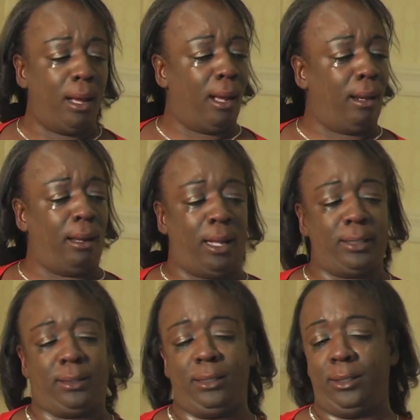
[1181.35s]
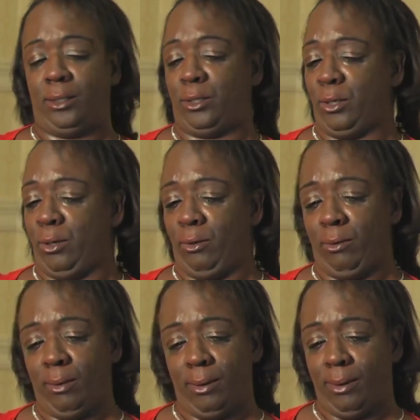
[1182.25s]
I lost a
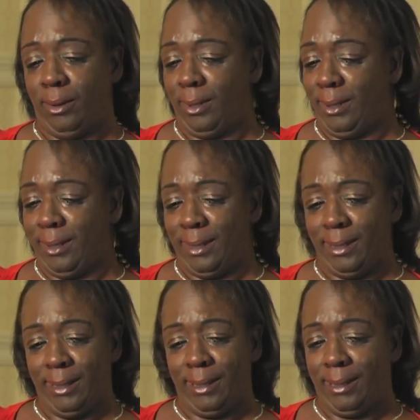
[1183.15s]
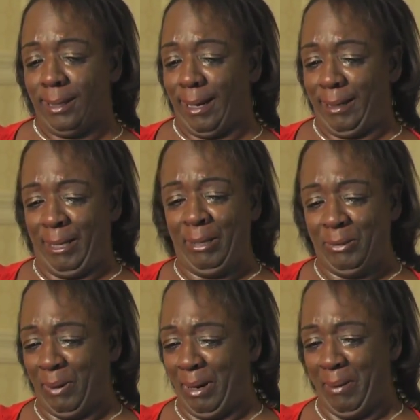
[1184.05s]
shoe. I just
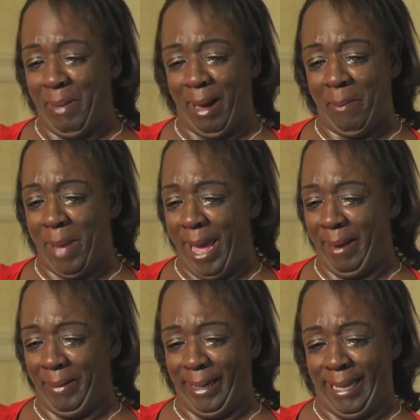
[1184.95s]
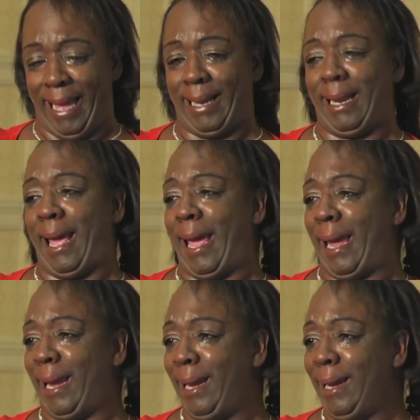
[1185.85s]
wanted my baby that
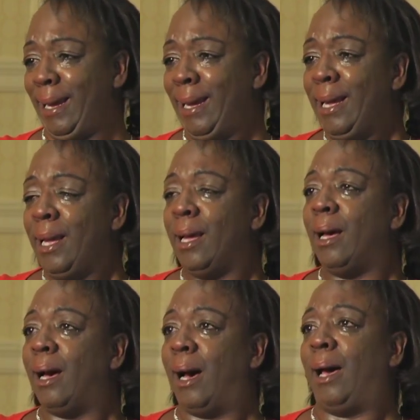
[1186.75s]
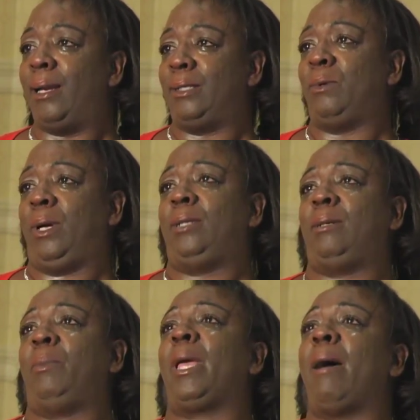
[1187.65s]
day. I just wanted
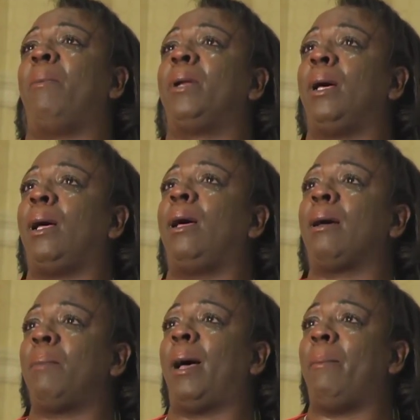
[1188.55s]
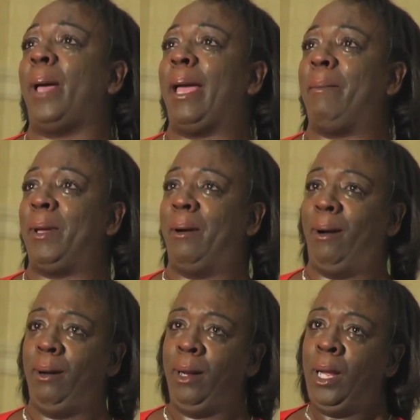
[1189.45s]
to be able to hug my baby or
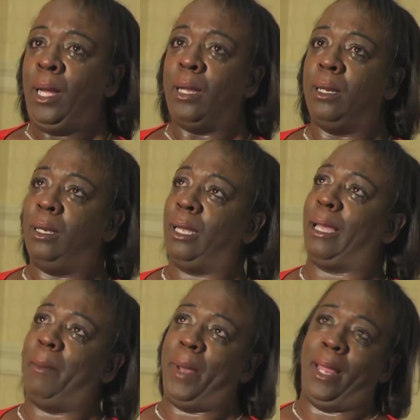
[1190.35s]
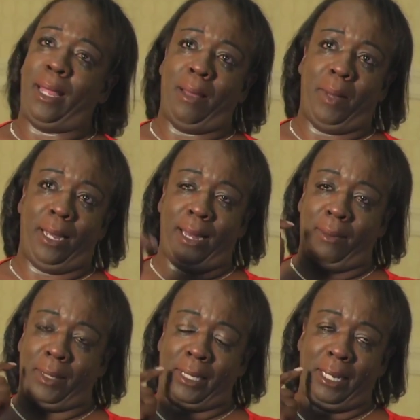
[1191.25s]
look up at him and let
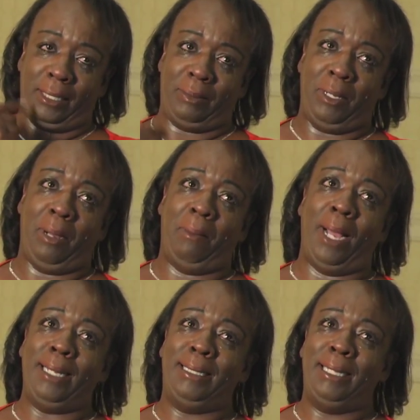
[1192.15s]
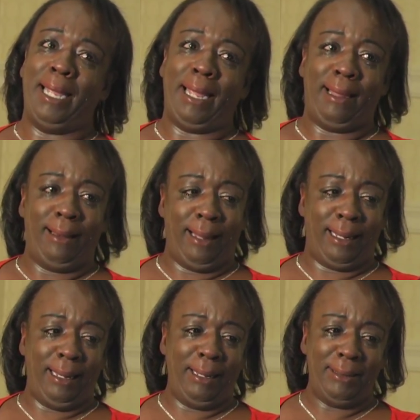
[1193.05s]
him kiss me on my cheek like
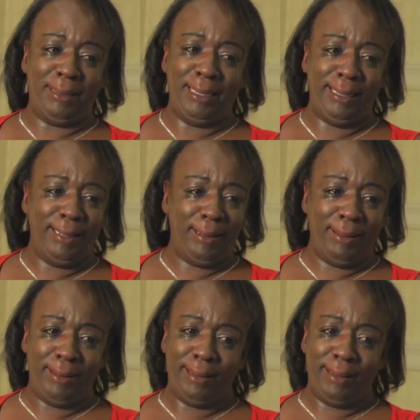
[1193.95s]
he usually do.